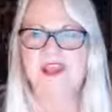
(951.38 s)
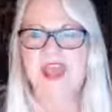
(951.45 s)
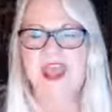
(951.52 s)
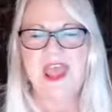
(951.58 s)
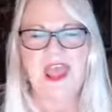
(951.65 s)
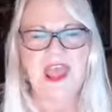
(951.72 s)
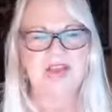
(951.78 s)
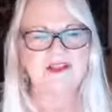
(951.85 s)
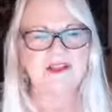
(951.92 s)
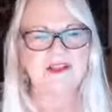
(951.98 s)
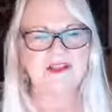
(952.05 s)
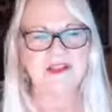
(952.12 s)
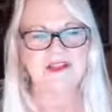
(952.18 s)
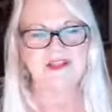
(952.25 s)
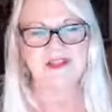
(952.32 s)
And the,
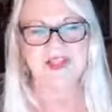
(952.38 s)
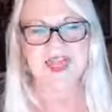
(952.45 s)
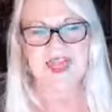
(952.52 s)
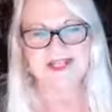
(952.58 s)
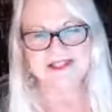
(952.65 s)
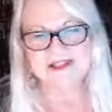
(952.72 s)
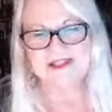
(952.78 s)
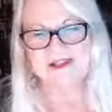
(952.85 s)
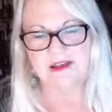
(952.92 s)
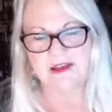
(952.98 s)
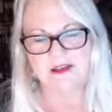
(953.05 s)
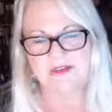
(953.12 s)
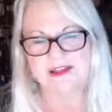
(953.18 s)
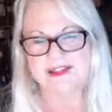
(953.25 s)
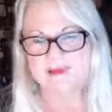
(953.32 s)
and the last on um,
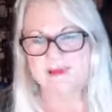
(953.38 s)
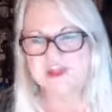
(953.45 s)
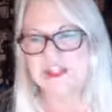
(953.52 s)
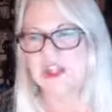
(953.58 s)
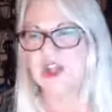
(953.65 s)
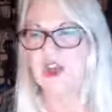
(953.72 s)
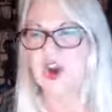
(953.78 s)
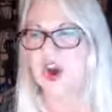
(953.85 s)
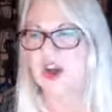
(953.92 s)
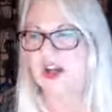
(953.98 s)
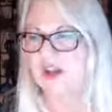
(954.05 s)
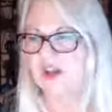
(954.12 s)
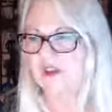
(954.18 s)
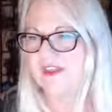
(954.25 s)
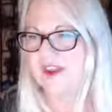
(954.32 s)
this particular
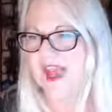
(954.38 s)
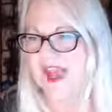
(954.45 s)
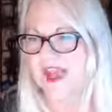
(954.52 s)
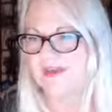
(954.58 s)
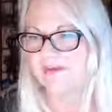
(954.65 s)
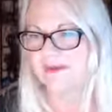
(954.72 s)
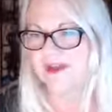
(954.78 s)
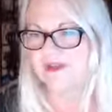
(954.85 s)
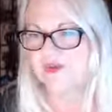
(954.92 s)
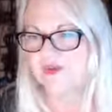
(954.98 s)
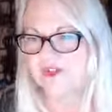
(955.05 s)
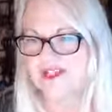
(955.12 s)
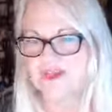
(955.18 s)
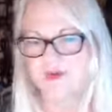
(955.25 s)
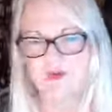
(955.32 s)
article that I had been doing
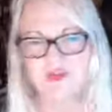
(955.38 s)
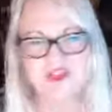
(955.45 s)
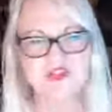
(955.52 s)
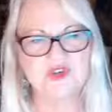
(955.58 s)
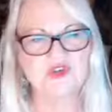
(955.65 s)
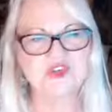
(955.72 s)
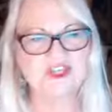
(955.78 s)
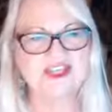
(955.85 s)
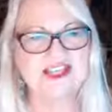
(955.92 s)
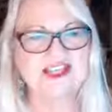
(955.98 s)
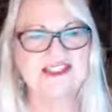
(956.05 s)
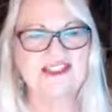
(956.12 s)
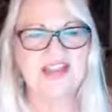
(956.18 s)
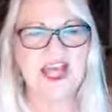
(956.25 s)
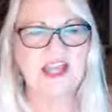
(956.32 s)
some research, it said
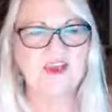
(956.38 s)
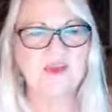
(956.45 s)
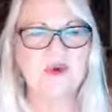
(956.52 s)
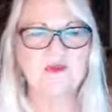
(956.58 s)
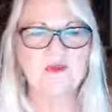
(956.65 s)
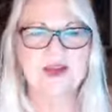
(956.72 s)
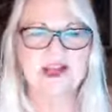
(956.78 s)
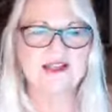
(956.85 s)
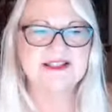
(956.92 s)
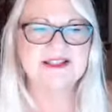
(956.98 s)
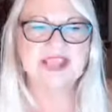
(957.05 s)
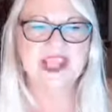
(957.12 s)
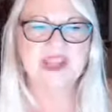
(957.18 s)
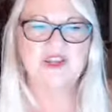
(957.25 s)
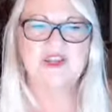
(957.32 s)
set no, uh,
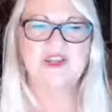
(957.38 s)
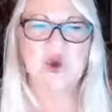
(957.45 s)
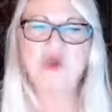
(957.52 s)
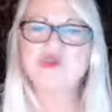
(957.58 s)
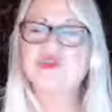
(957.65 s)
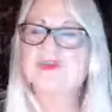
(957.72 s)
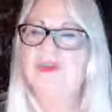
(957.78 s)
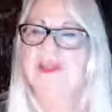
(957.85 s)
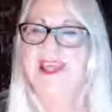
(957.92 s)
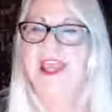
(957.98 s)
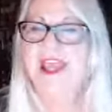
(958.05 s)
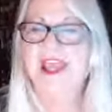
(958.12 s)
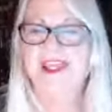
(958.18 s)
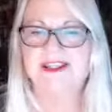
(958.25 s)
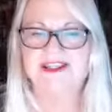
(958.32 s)
saying no to
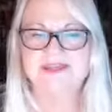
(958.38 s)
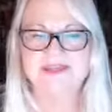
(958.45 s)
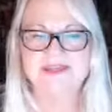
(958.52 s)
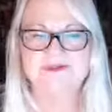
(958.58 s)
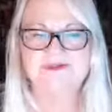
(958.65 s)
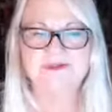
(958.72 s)
plans.